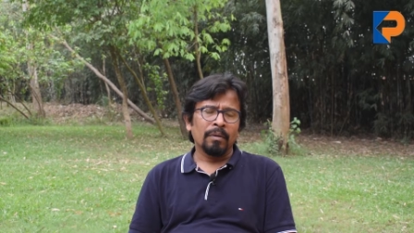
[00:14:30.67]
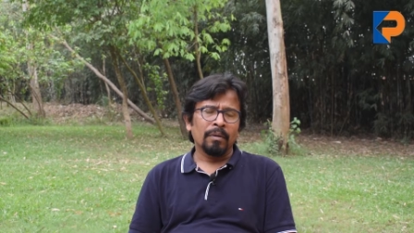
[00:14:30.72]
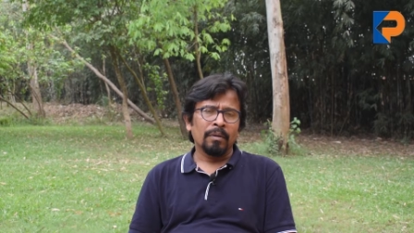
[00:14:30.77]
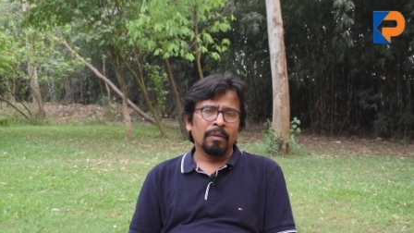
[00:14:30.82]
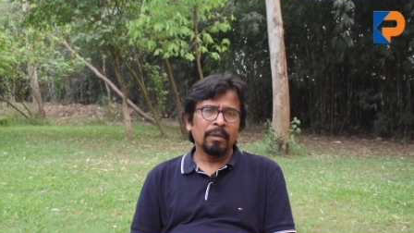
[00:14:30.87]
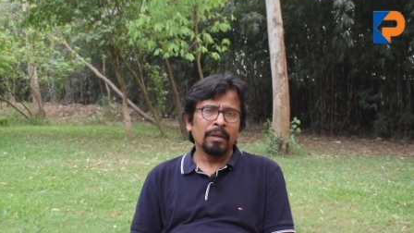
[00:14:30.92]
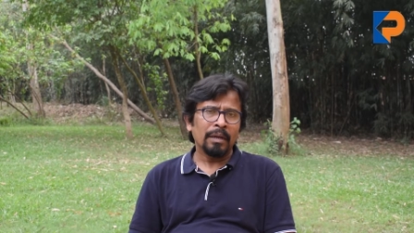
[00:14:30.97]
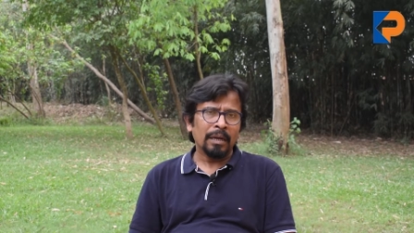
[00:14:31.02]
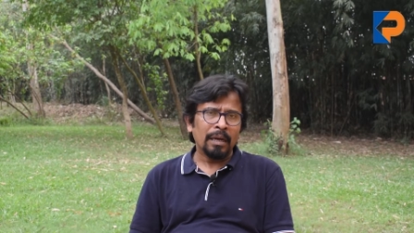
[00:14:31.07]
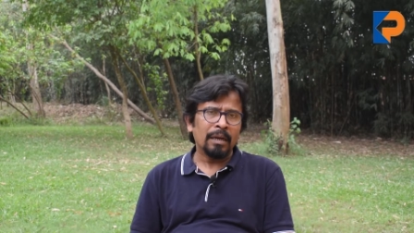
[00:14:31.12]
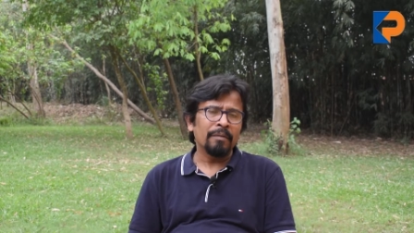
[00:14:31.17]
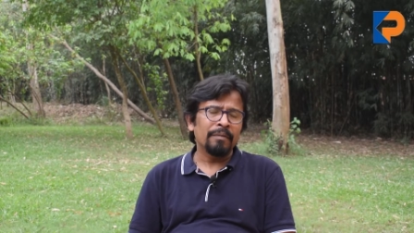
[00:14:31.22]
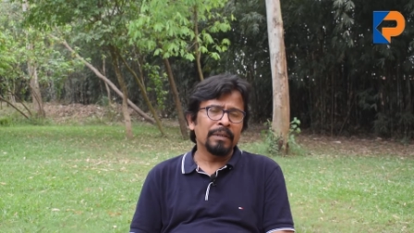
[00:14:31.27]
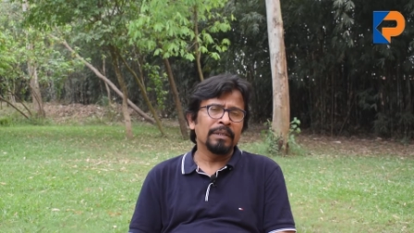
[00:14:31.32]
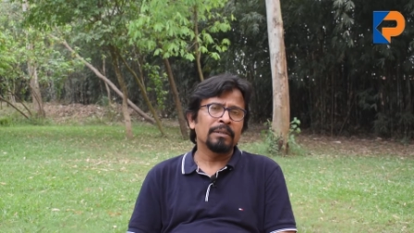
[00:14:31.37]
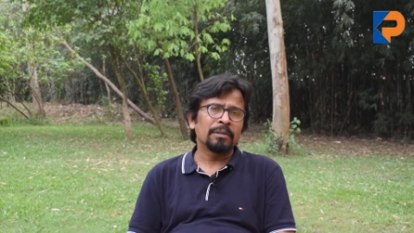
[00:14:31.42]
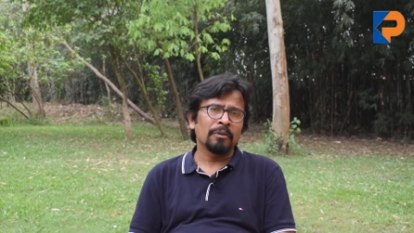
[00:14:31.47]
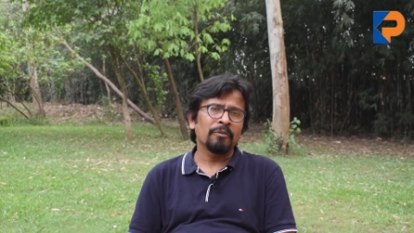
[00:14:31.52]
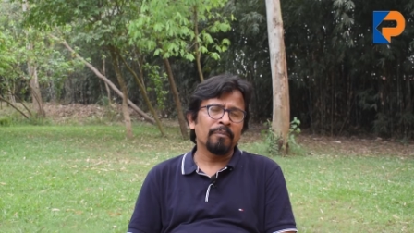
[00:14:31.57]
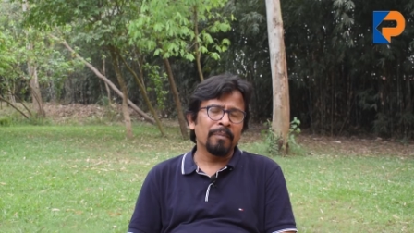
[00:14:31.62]
the
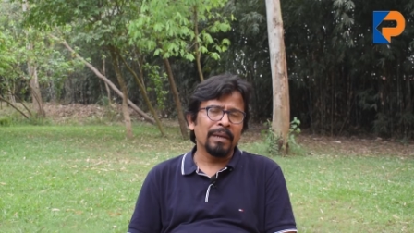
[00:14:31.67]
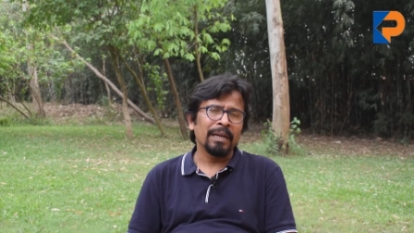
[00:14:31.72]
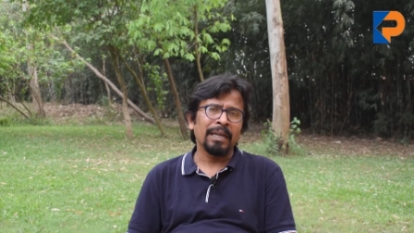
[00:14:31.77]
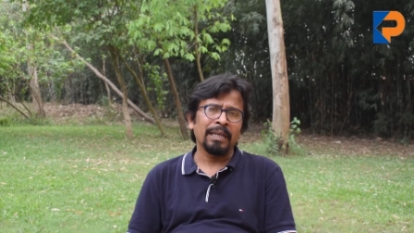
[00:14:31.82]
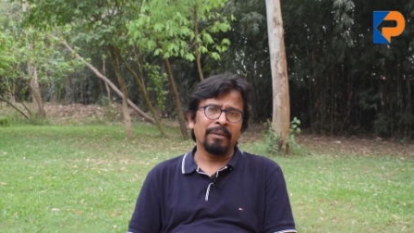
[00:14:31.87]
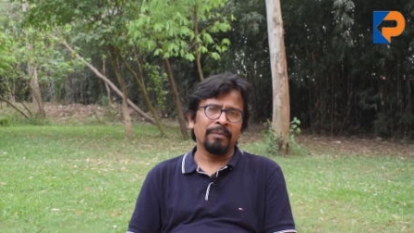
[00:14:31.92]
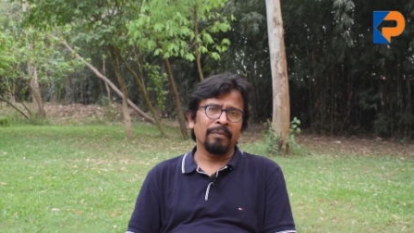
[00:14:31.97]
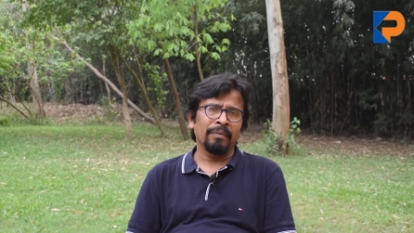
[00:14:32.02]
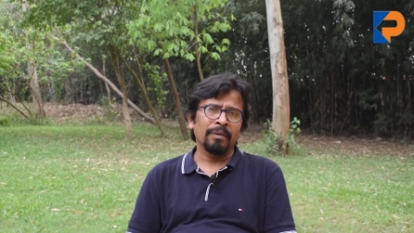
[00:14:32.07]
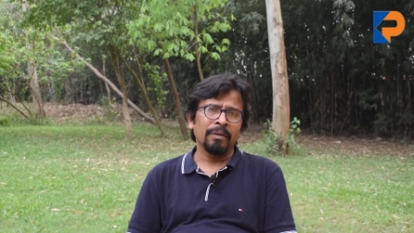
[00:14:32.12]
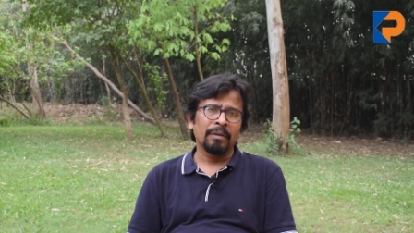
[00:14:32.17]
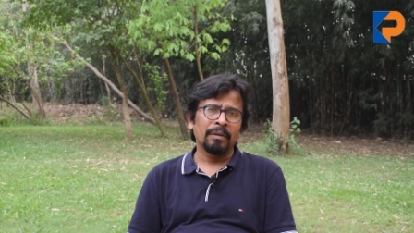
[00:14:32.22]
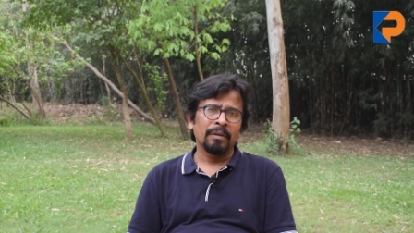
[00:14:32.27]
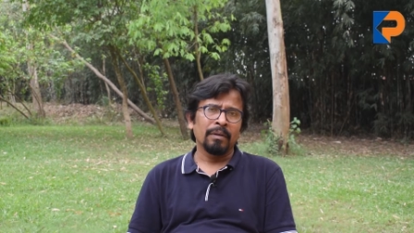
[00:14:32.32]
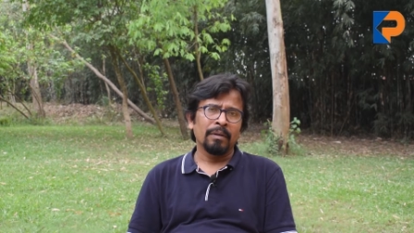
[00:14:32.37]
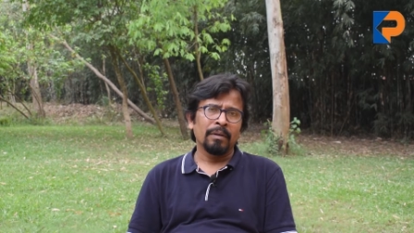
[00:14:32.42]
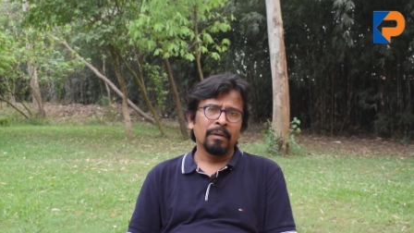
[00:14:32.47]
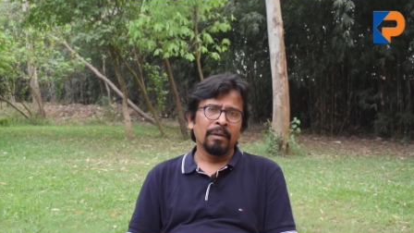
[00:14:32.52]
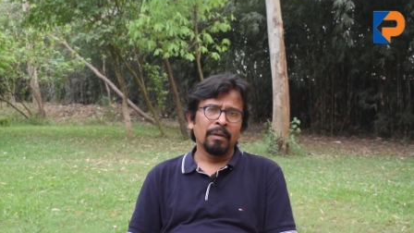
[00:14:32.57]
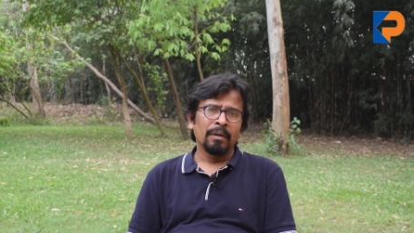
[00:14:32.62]
relevance of my life.
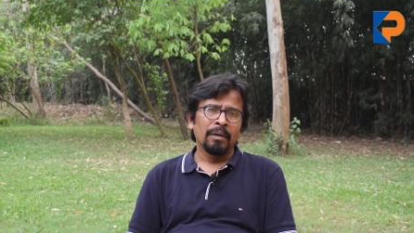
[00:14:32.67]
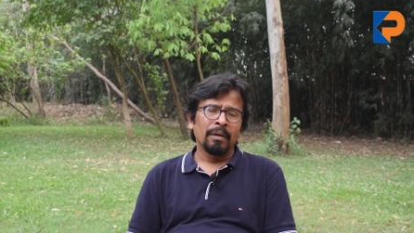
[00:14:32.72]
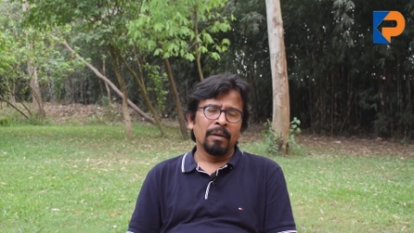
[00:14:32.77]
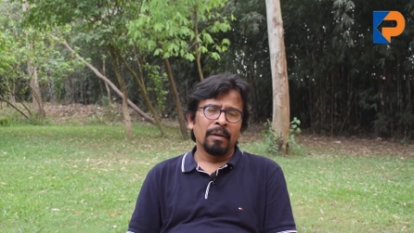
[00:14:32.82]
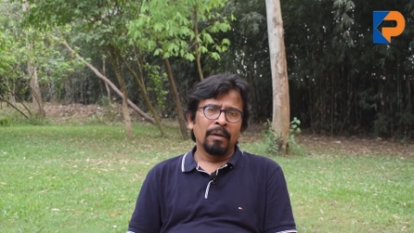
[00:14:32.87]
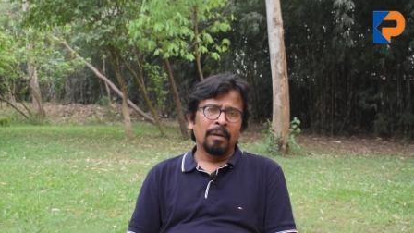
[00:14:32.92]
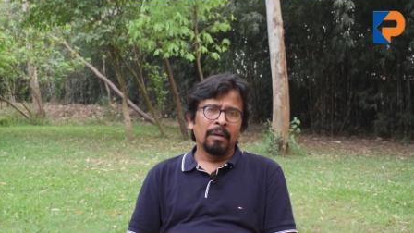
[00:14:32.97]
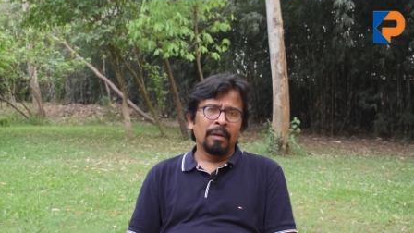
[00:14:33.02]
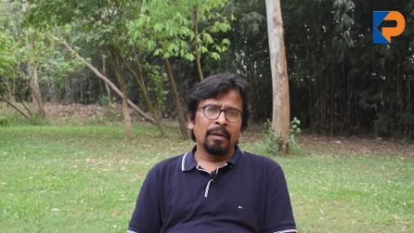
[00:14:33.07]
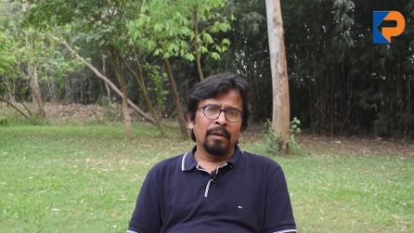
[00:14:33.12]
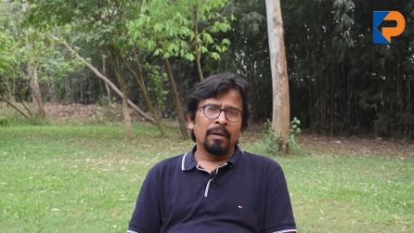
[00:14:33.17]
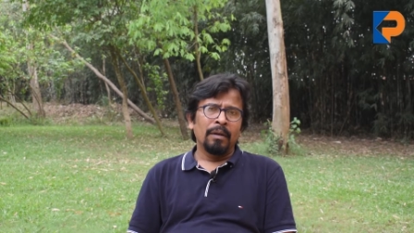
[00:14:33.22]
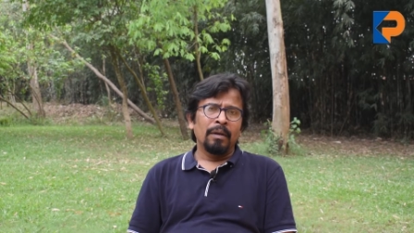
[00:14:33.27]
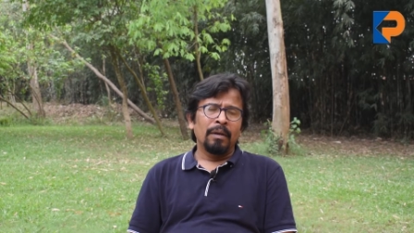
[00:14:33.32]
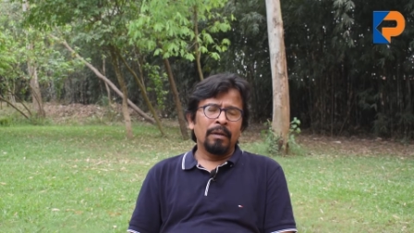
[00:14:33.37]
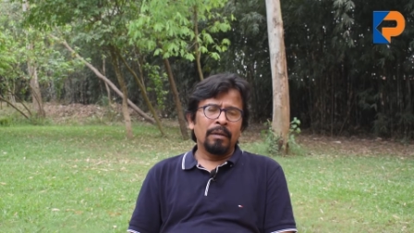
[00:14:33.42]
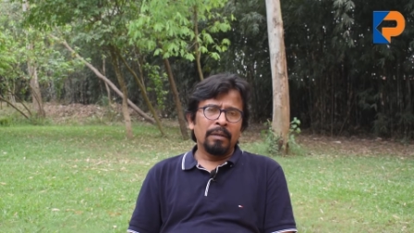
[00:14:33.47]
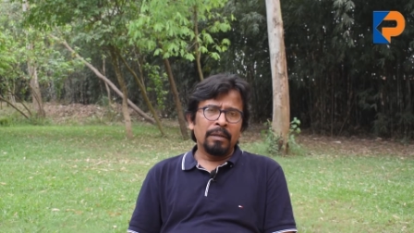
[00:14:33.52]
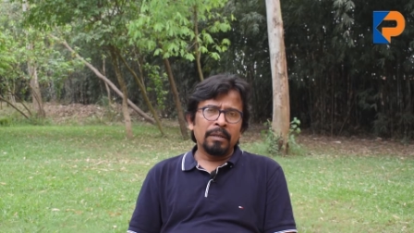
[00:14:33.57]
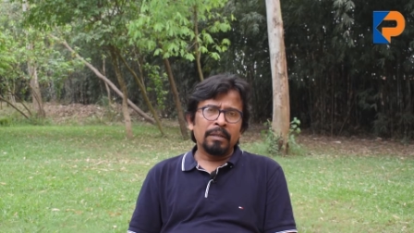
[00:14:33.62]

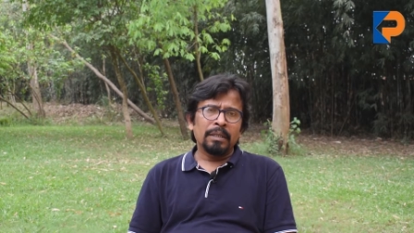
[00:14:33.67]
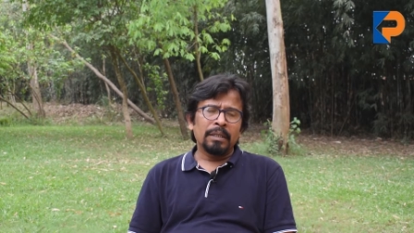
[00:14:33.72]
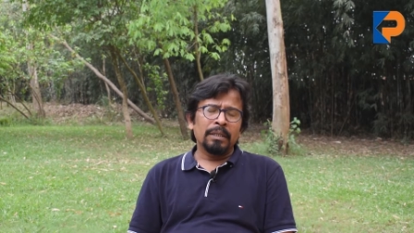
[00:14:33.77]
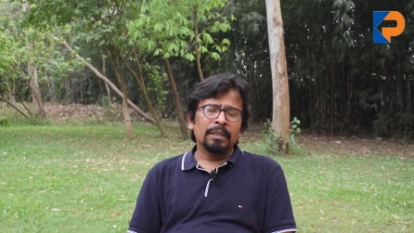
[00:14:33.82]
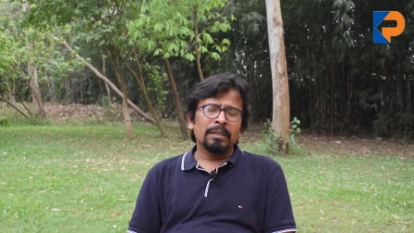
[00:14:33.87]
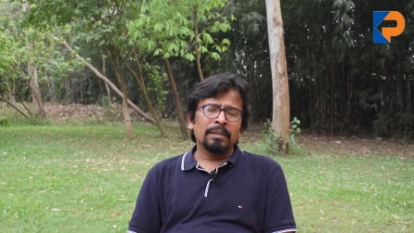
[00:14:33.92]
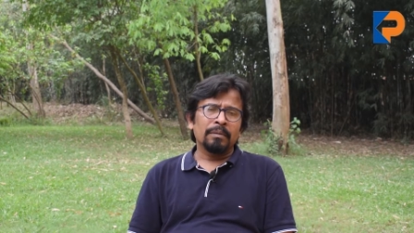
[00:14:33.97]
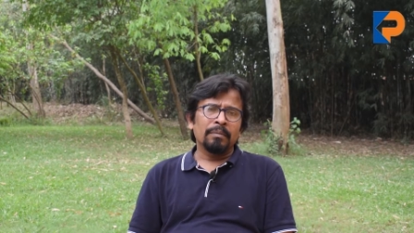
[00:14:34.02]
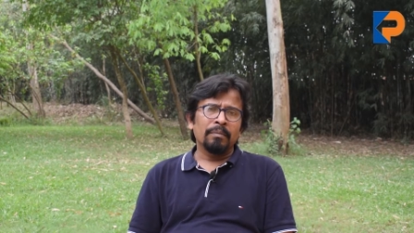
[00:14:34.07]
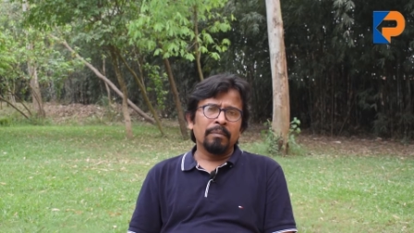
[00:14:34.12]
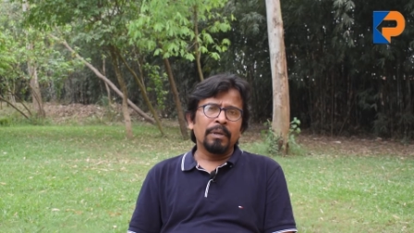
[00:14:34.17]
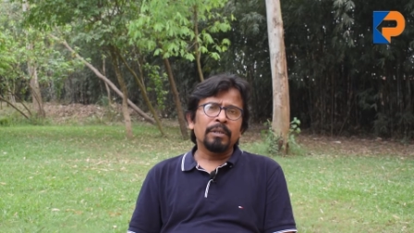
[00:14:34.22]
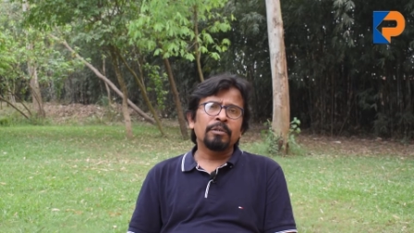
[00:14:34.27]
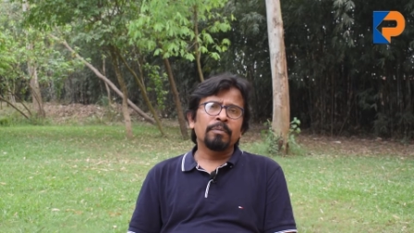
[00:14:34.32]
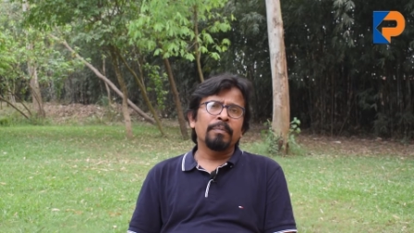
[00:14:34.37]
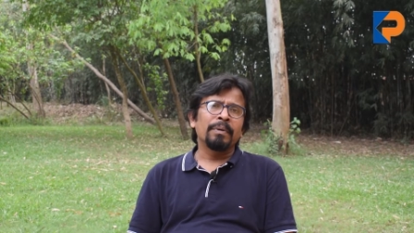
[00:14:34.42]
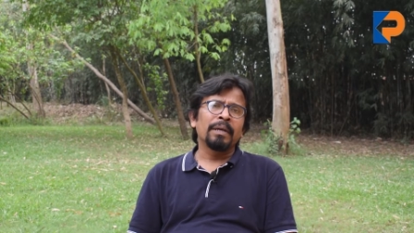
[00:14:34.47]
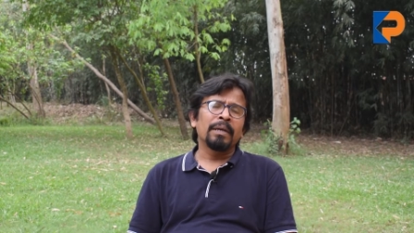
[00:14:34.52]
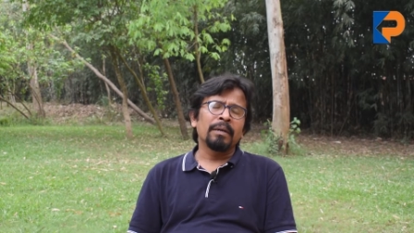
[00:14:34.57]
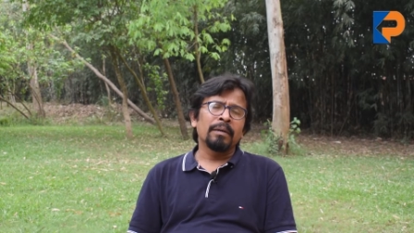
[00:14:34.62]
This is
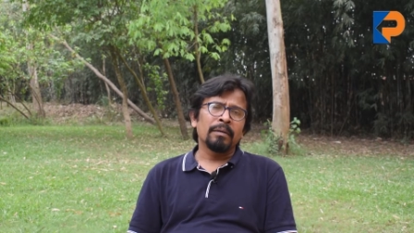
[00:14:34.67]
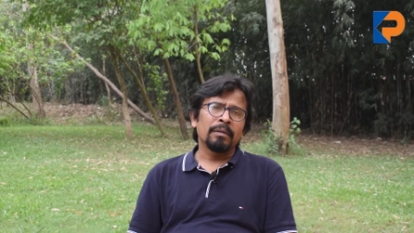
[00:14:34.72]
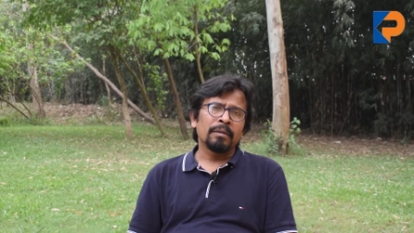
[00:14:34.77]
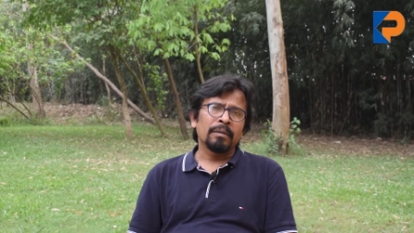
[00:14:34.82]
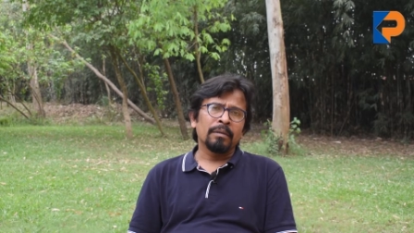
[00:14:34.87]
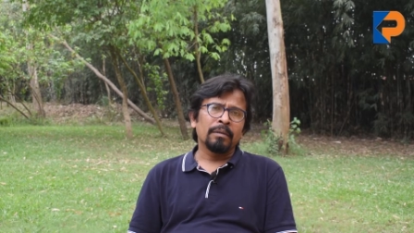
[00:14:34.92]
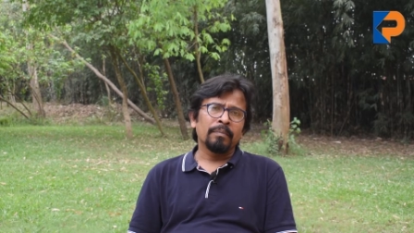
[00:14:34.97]
much bigger